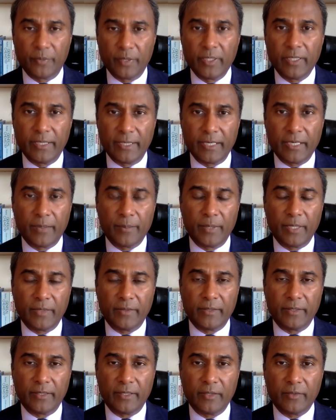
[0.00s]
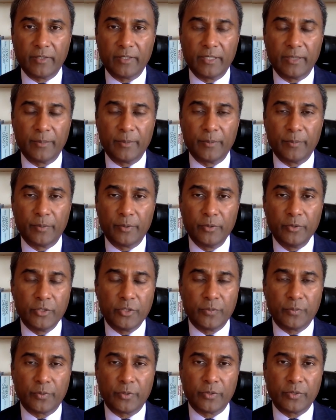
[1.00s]
really care about their health, and there have been
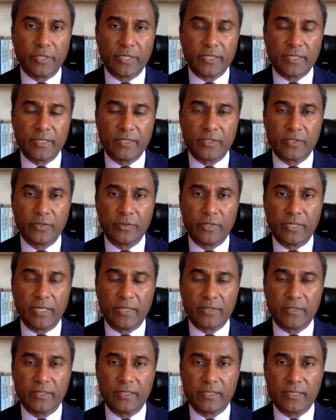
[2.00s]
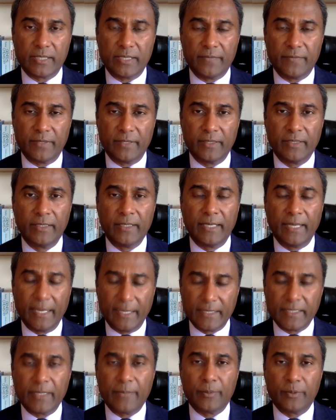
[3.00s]
pollution protests since 2007,
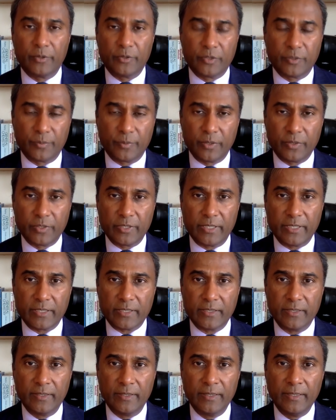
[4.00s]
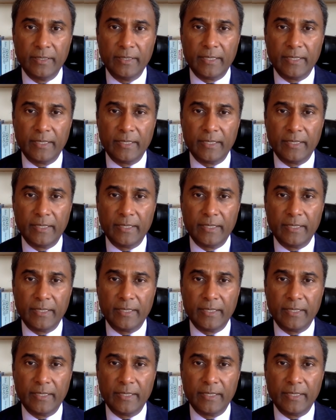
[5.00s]
anti-pollution protests.